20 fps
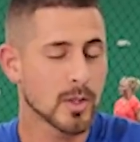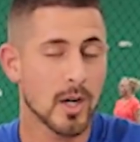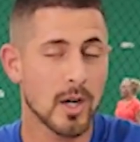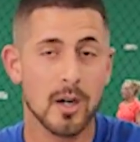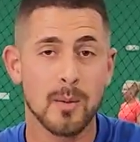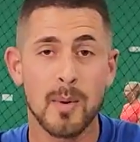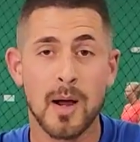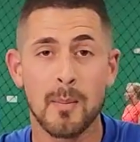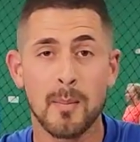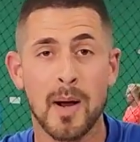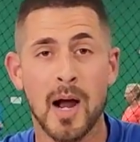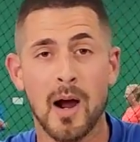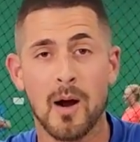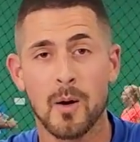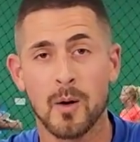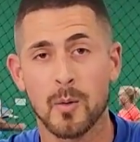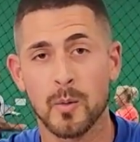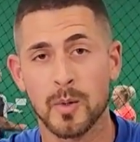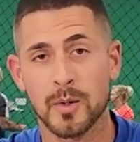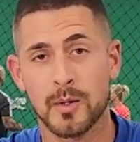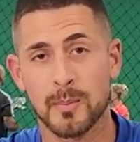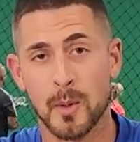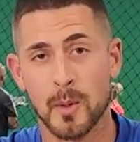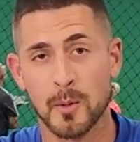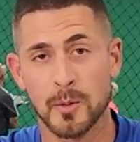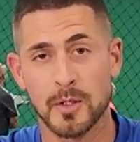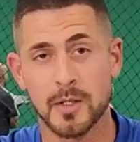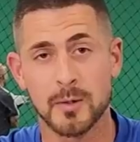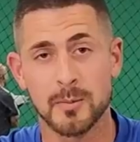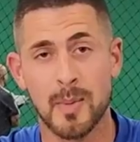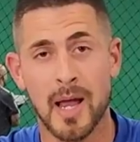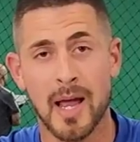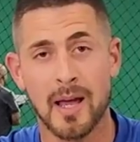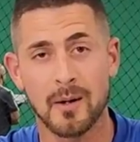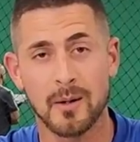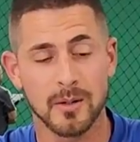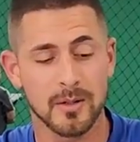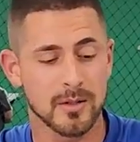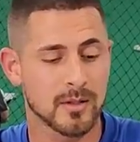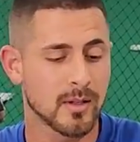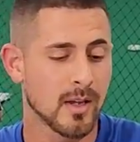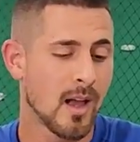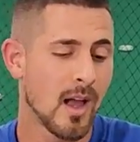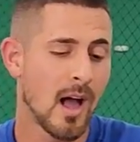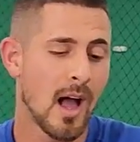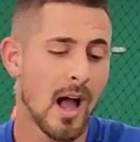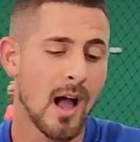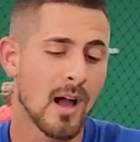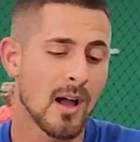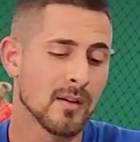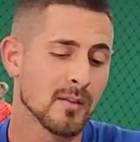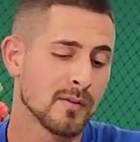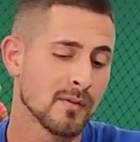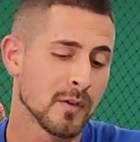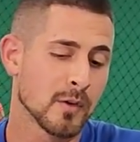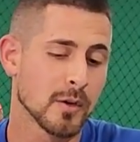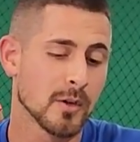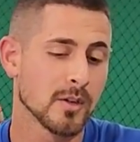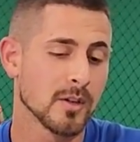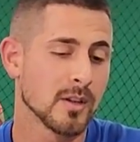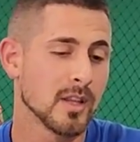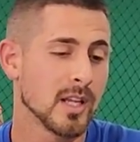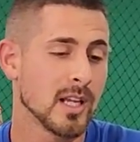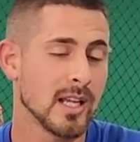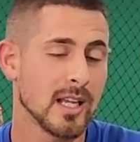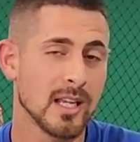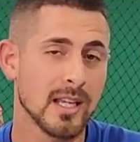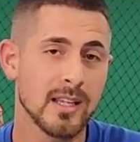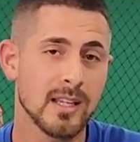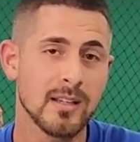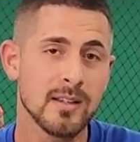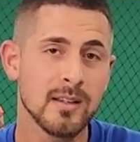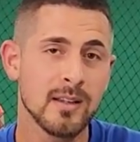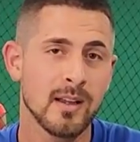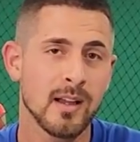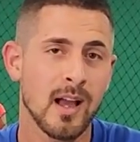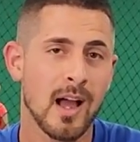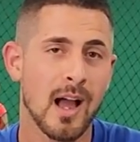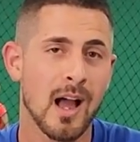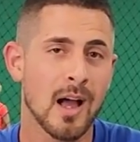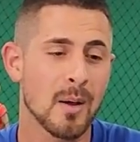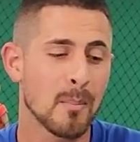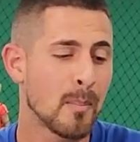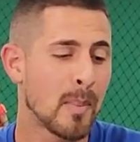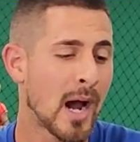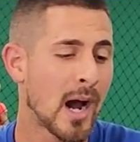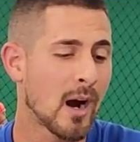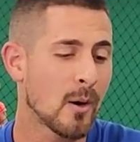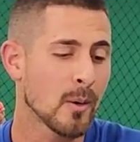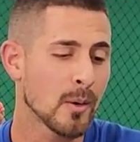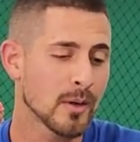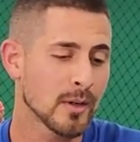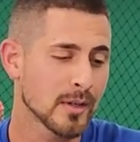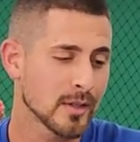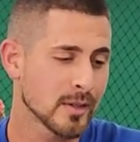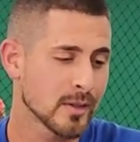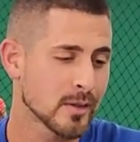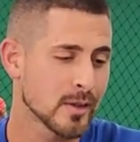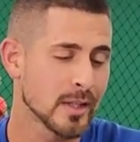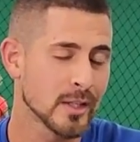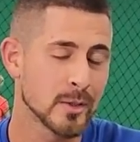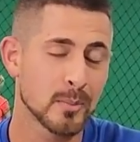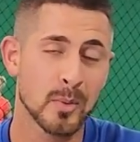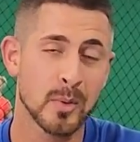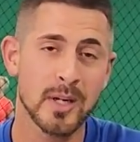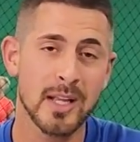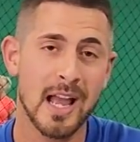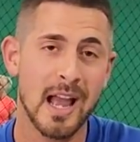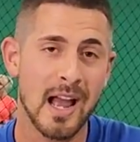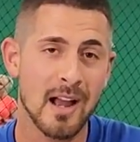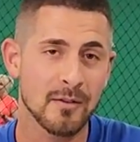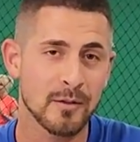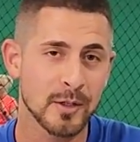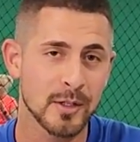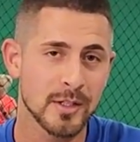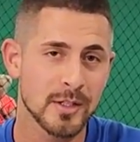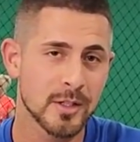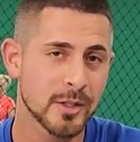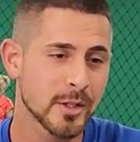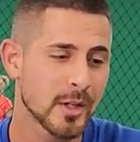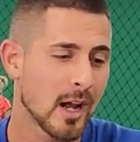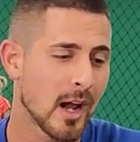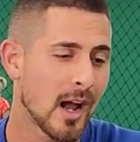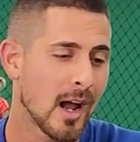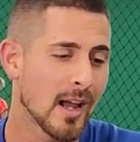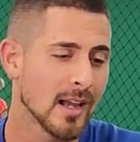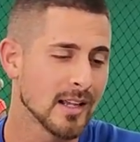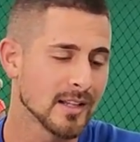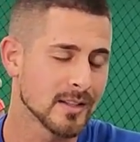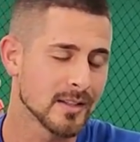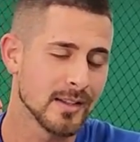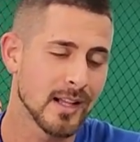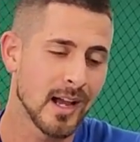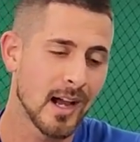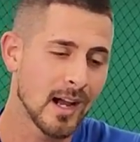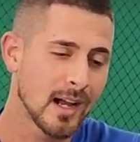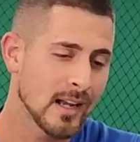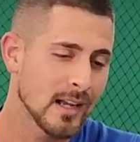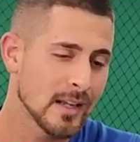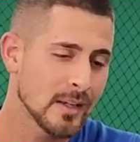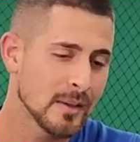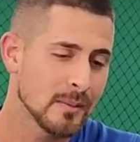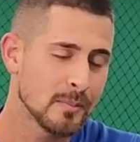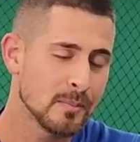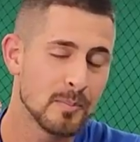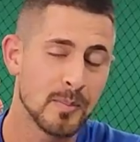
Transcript: talk about power with both these paddles. For the E, power is pretty average. It's not